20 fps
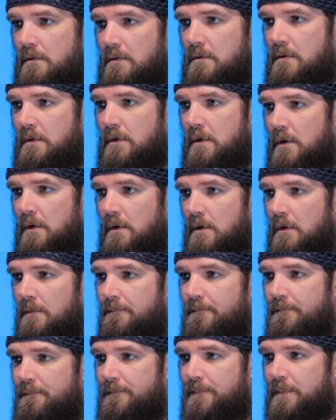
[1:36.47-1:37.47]

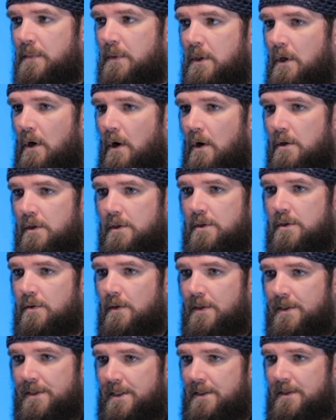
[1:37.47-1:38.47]
your card
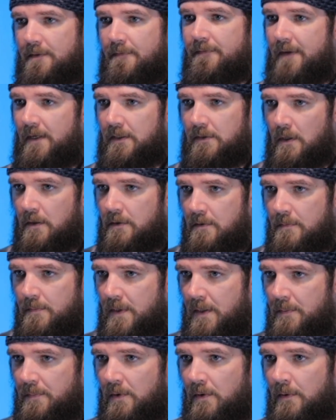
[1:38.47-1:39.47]
choices affect other
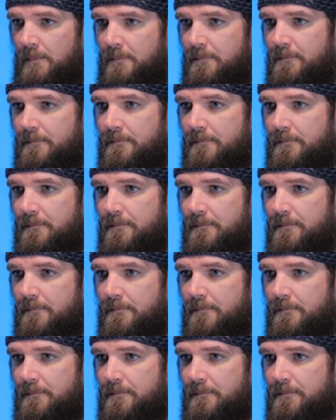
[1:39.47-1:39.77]
people,